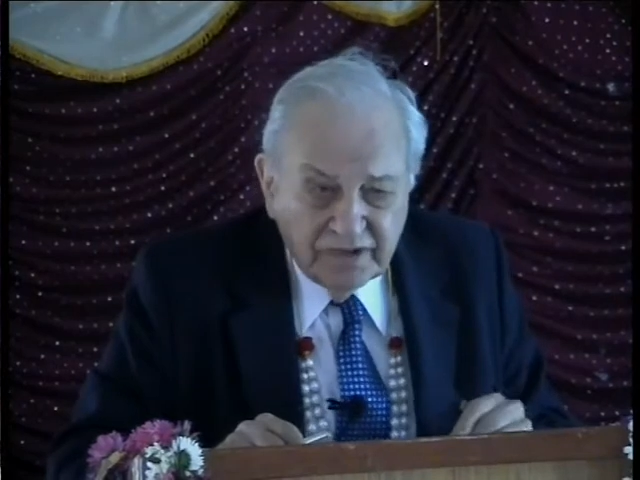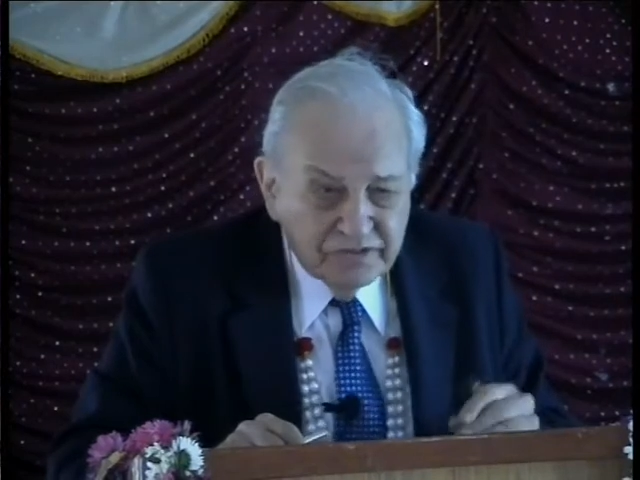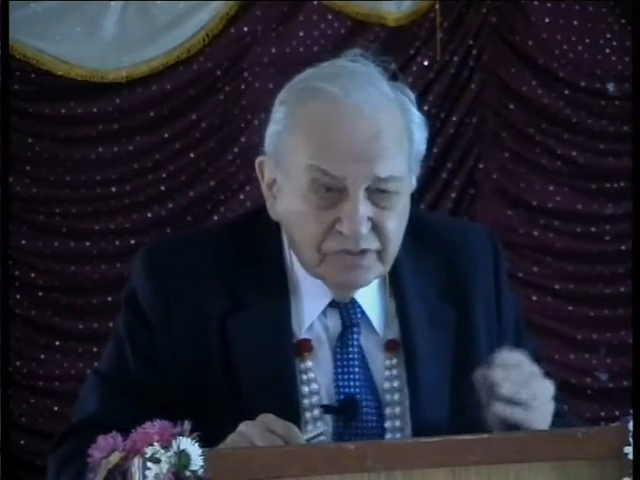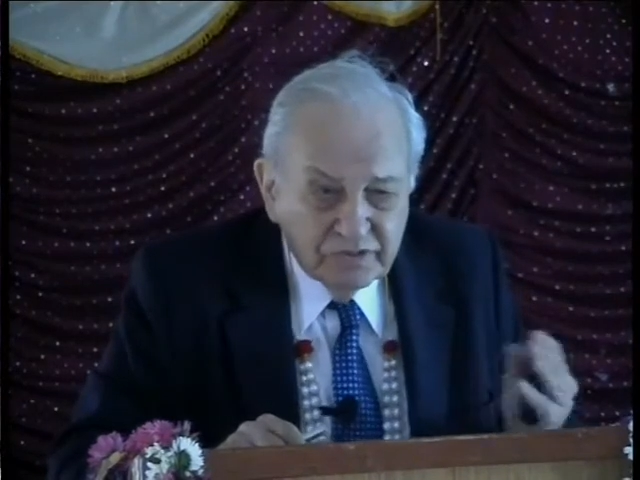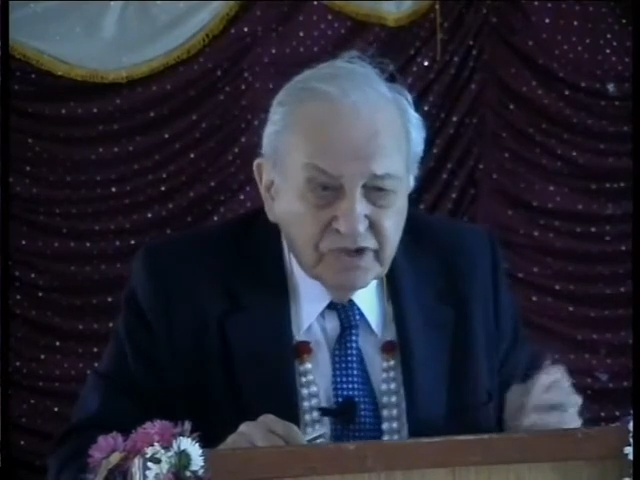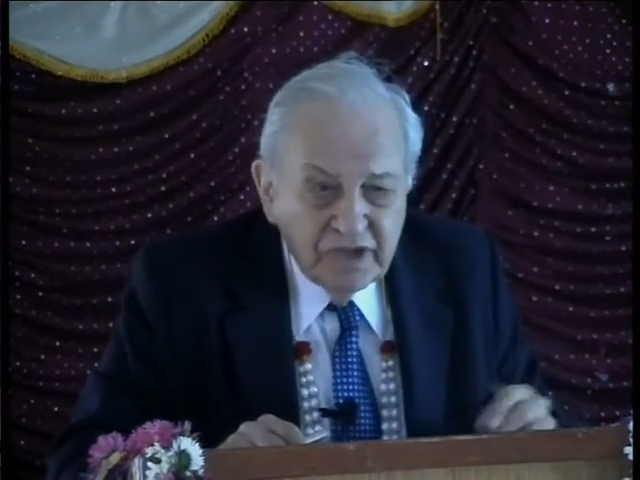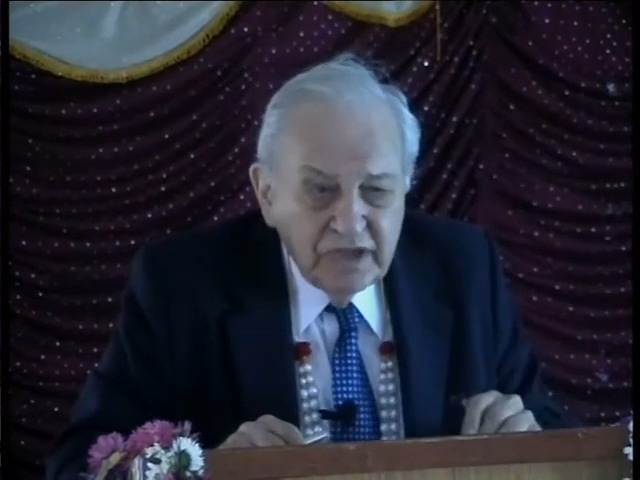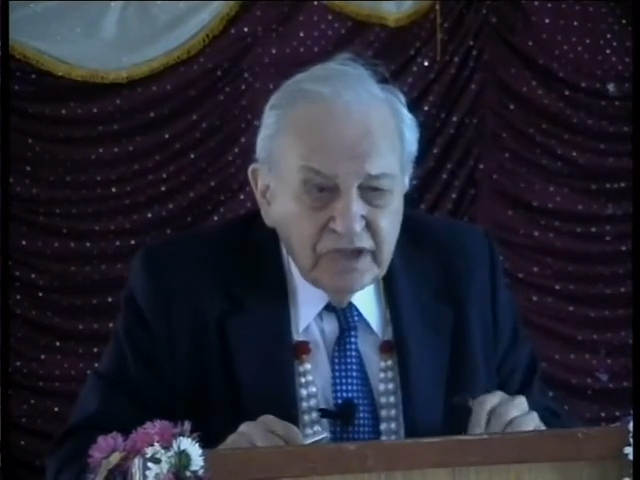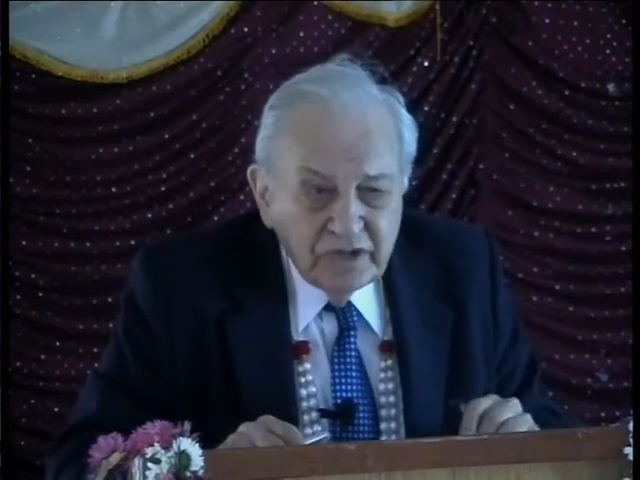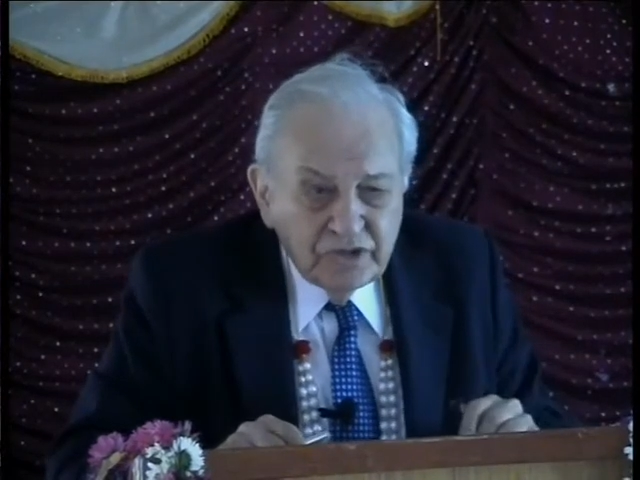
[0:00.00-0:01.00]
because there's
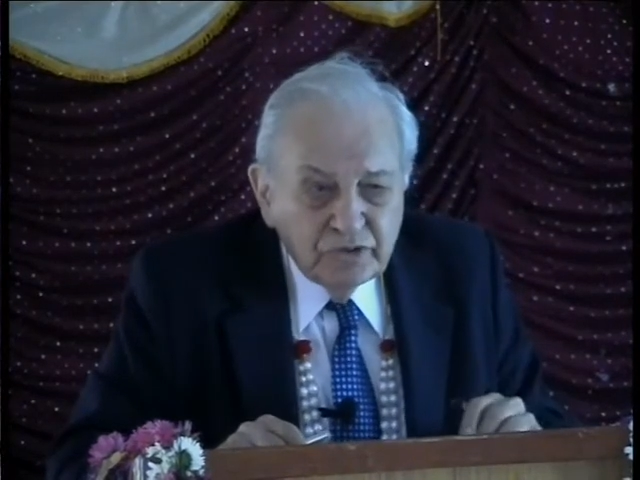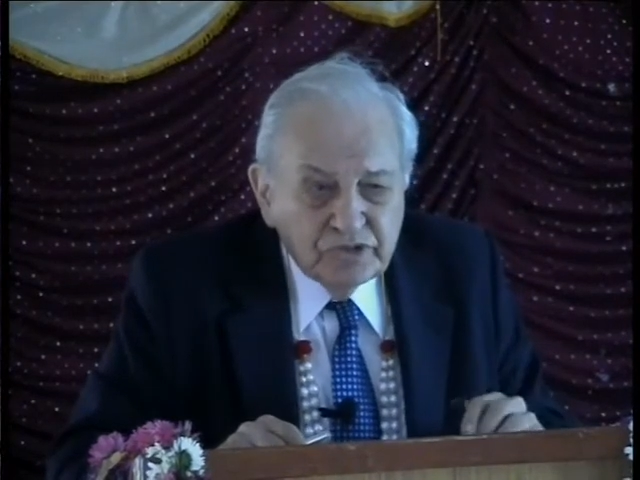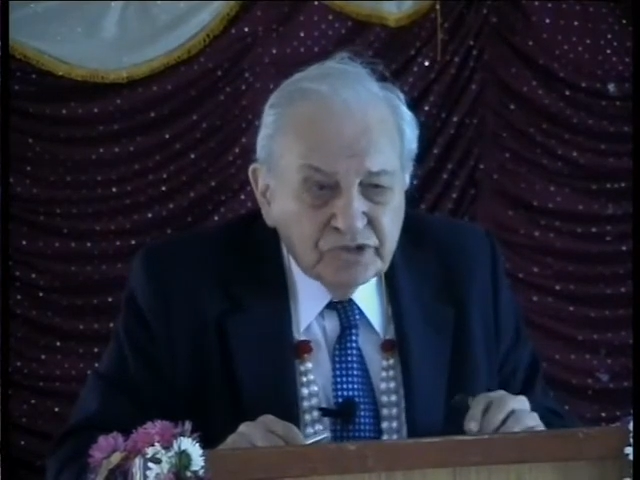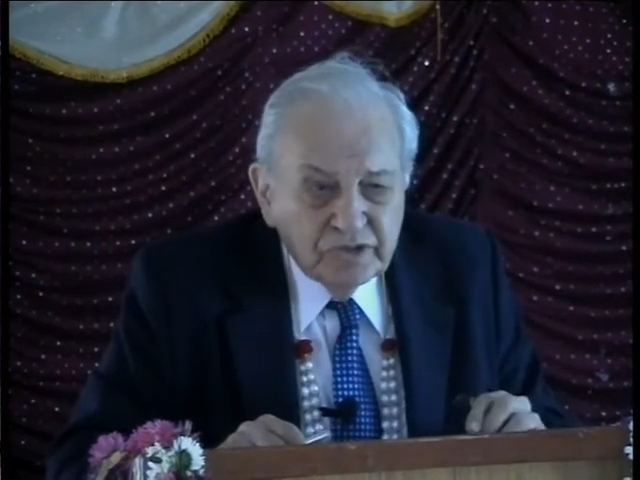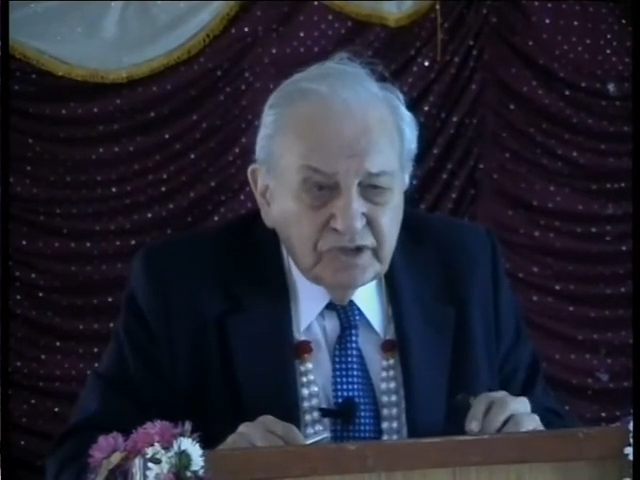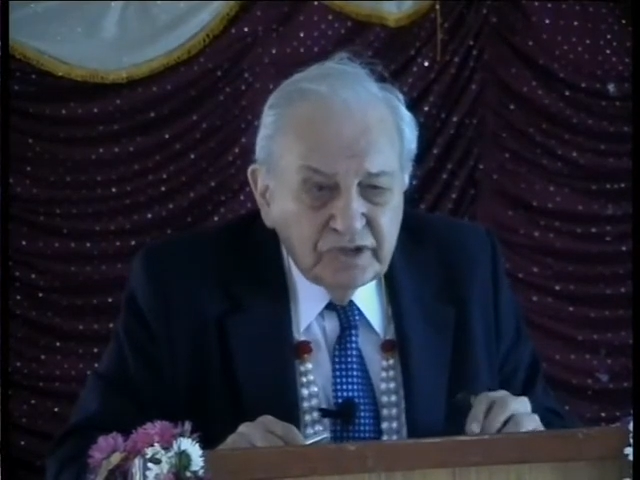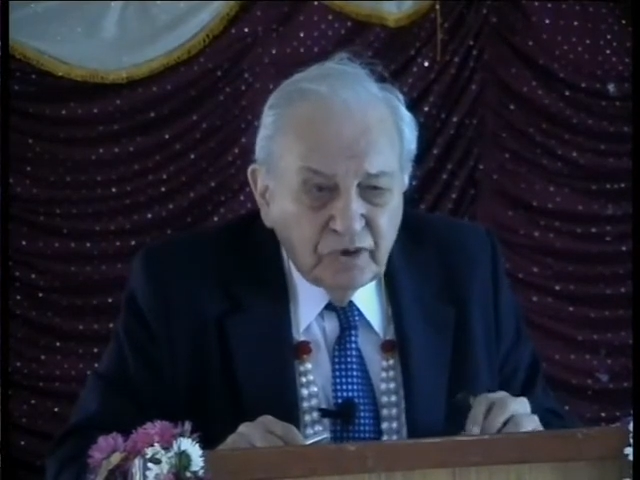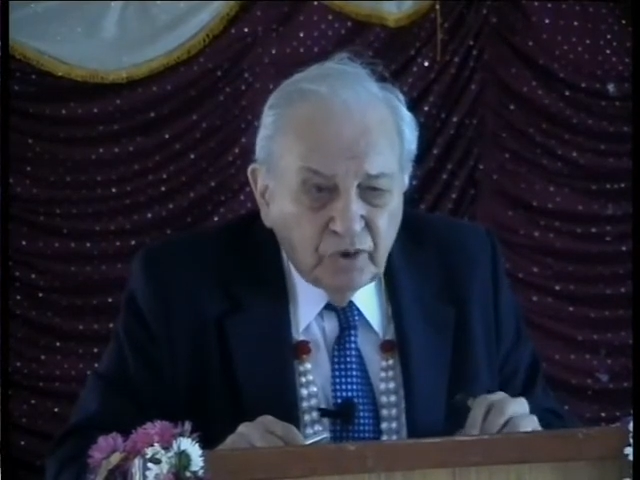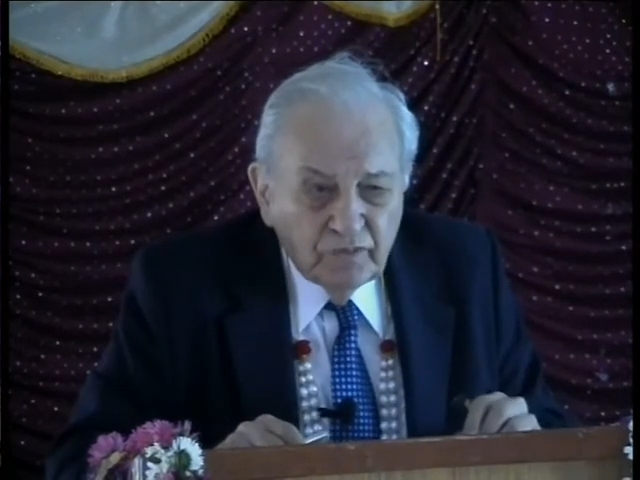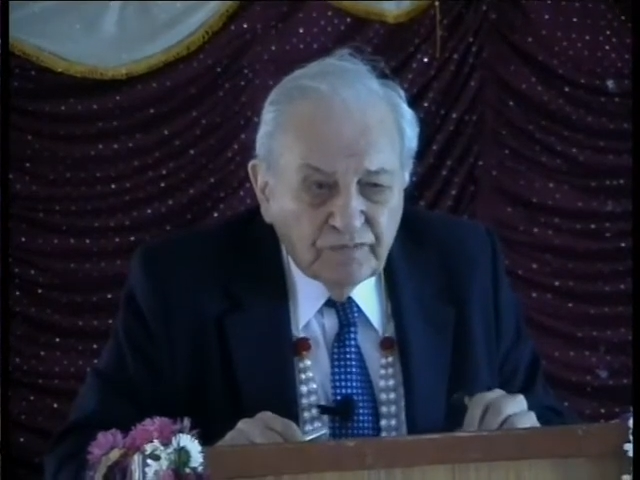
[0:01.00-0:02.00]
used to the
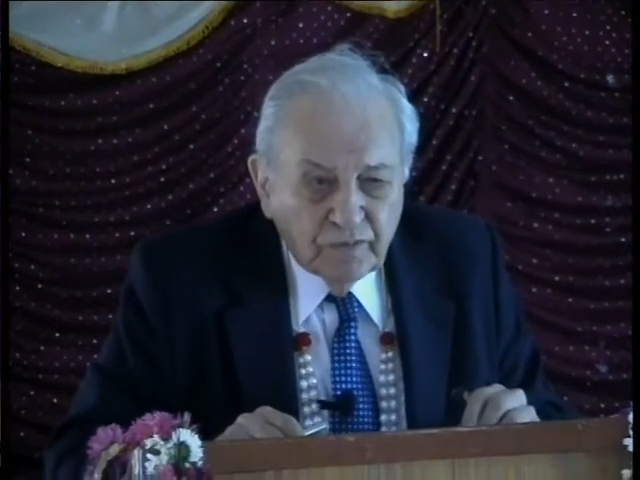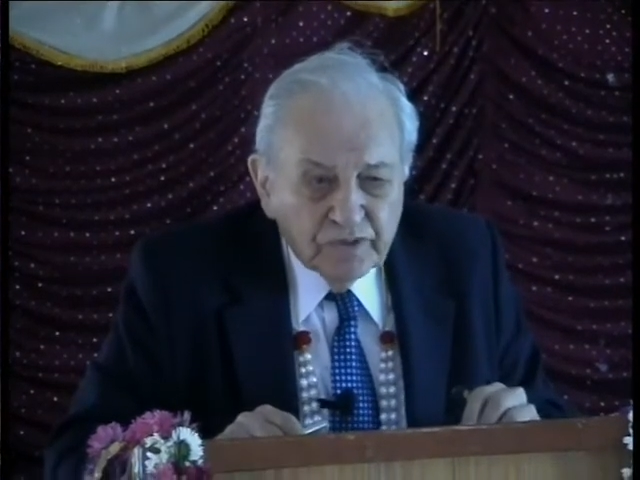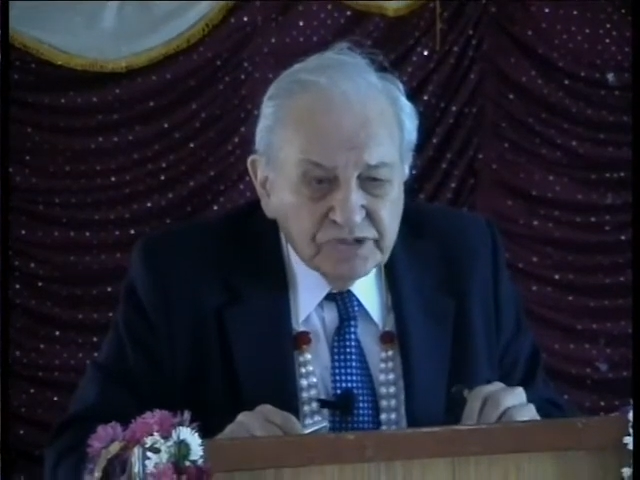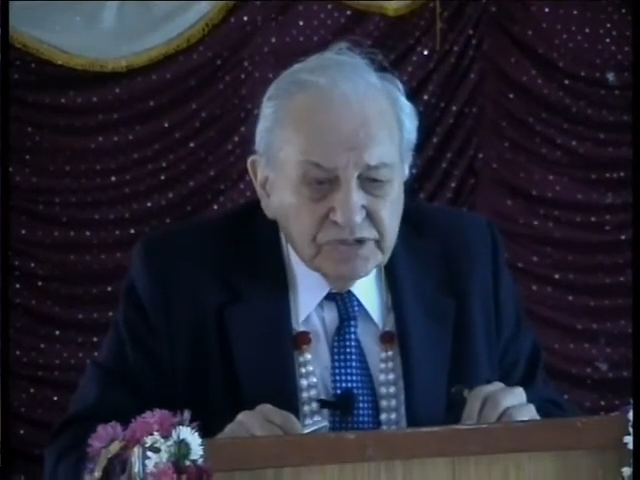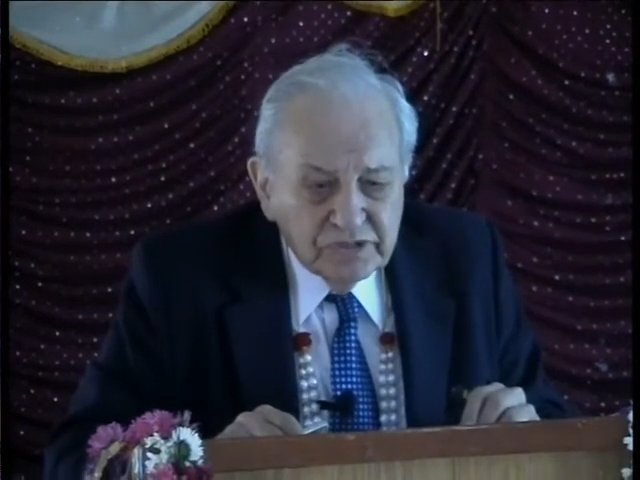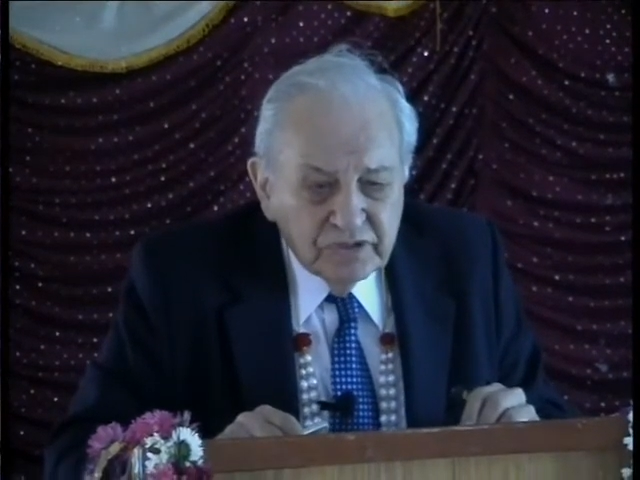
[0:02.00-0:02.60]
old forces,